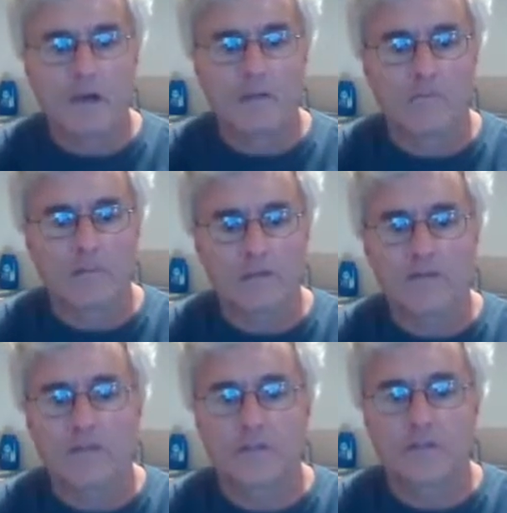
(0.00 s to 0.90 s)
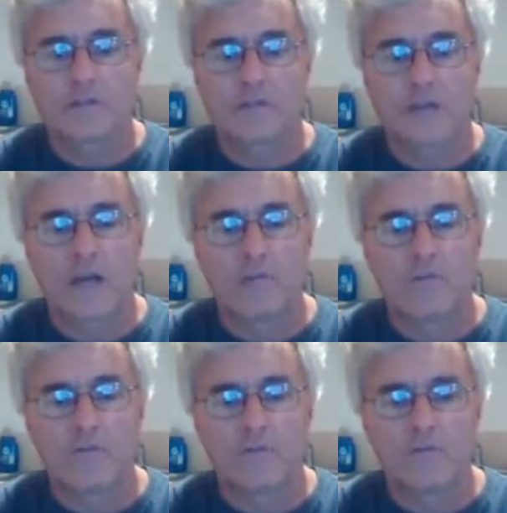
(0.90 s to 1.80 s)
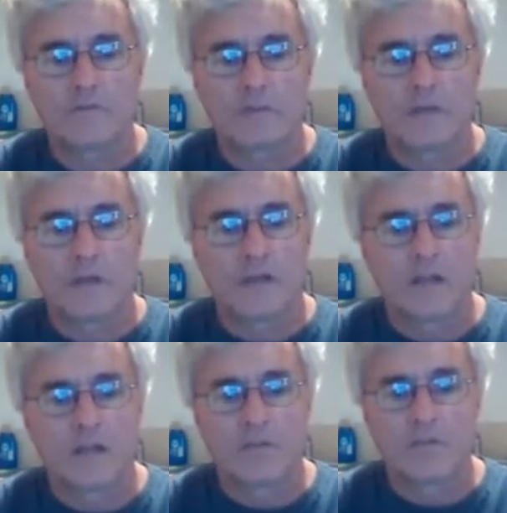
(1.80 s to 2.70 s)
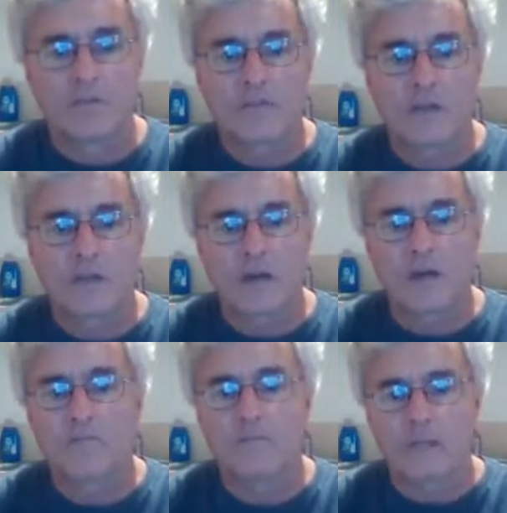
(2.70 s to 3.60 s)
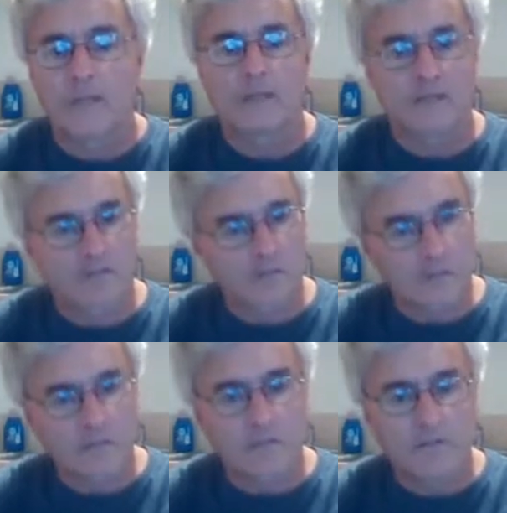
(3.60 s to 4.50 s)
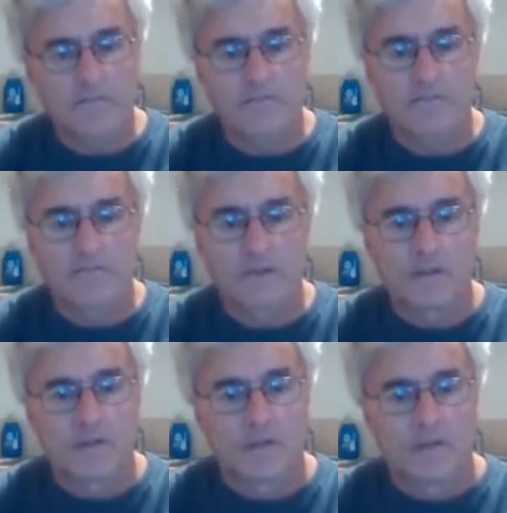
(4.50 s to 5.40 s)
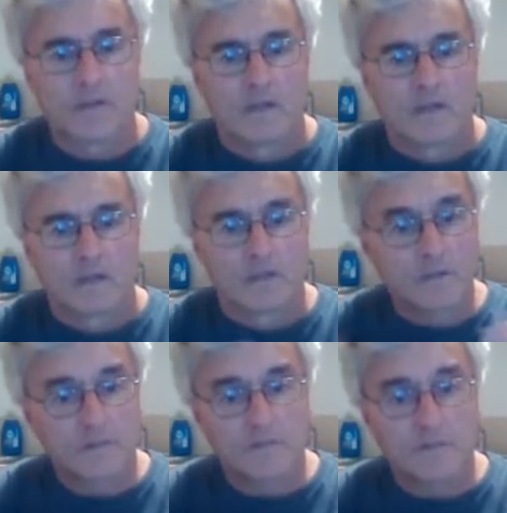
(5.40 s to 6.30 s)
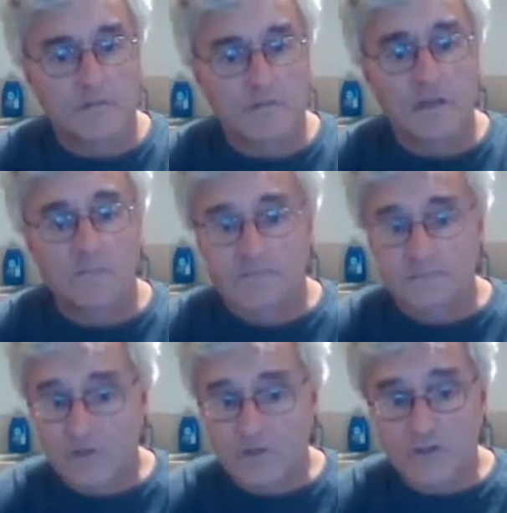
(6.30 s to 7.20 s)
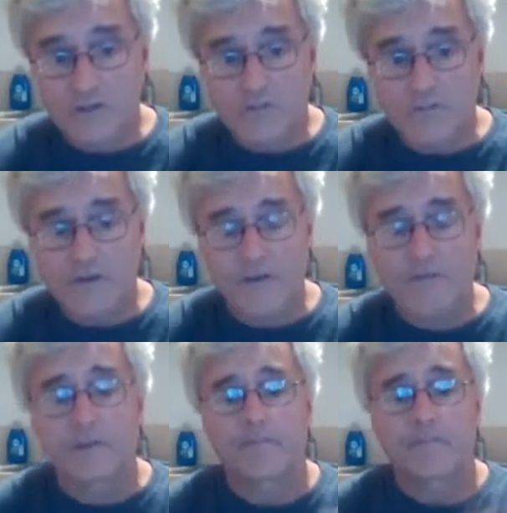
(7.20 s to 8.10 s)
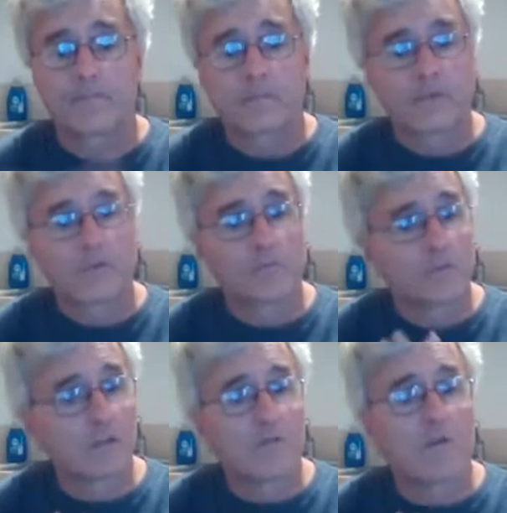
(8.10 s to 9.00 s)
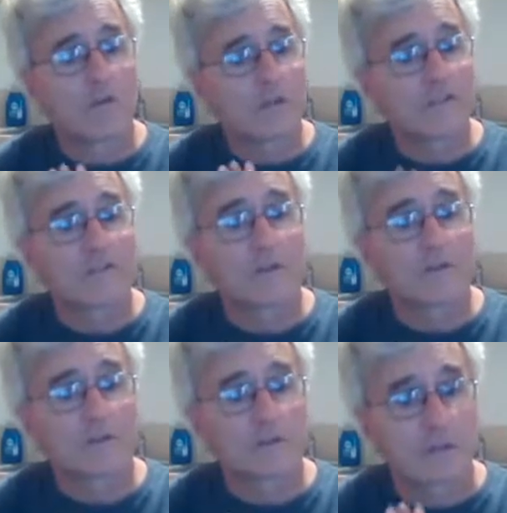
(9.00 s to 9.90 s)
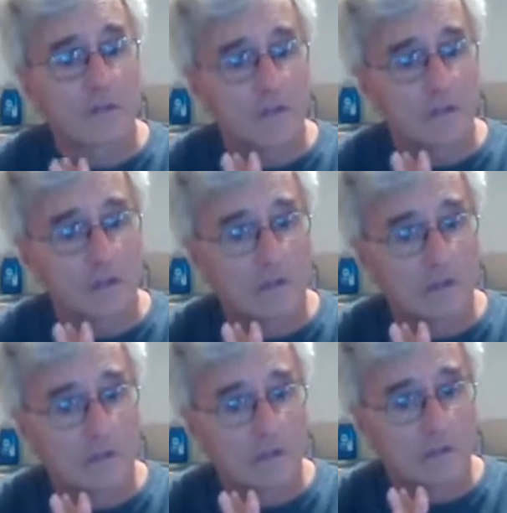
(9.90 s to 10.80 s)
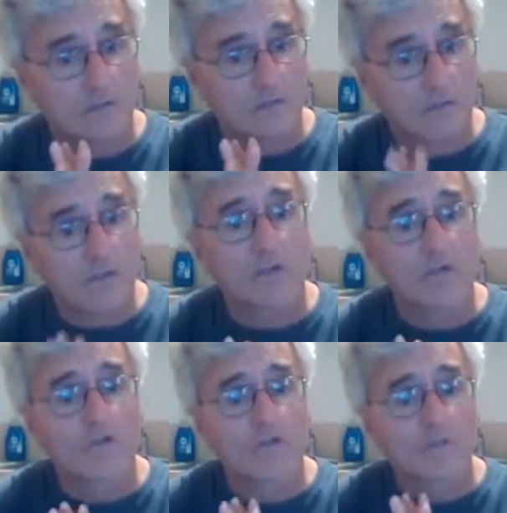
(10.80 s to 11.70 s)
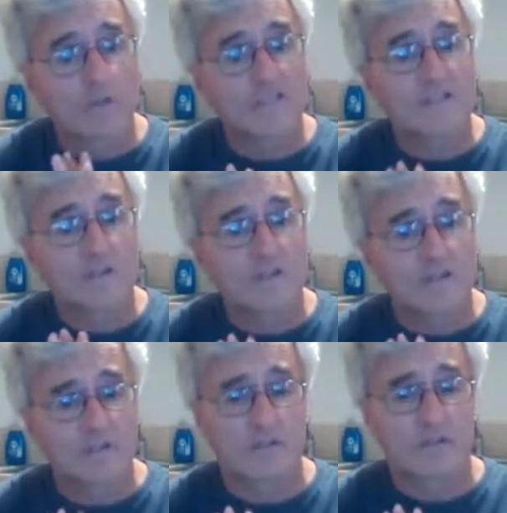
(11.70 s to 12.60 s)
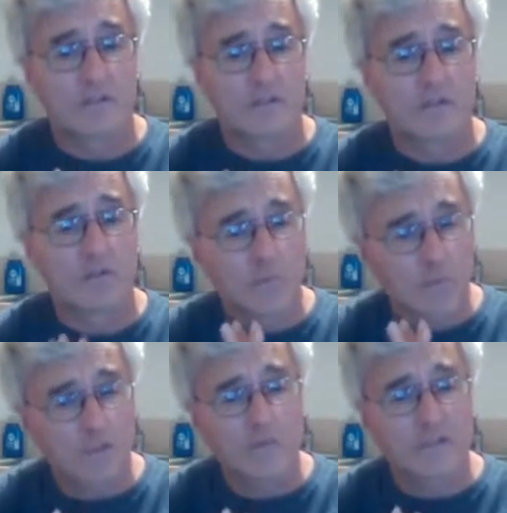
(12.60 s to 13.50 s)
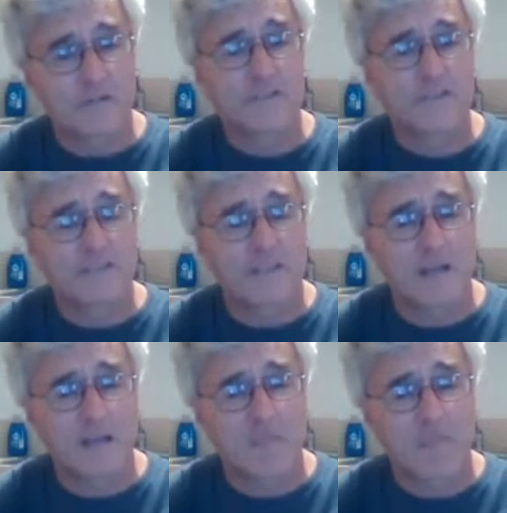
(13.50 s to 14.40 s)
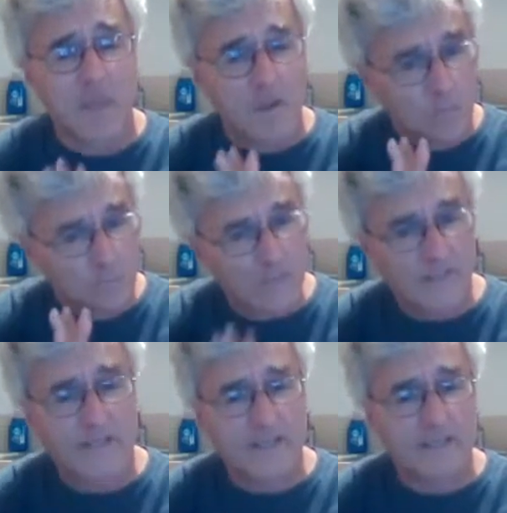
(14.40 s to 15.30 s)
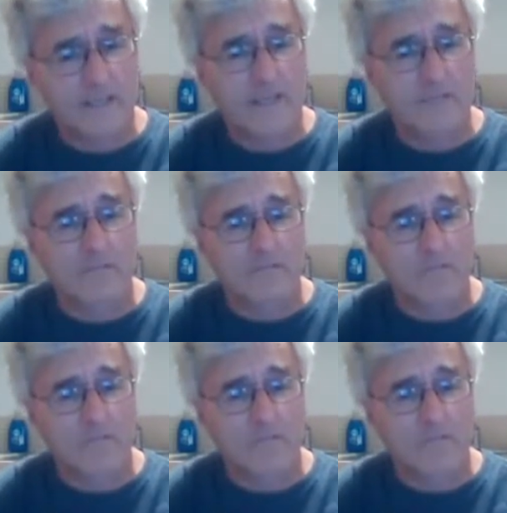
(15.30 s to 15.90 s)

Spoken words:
Make sure you go to limemoves.com, get the book. Christmas coming up. Do yourself a favor. You really want to reach those New Year's resolutions. You really want to do it this time. Really get it done.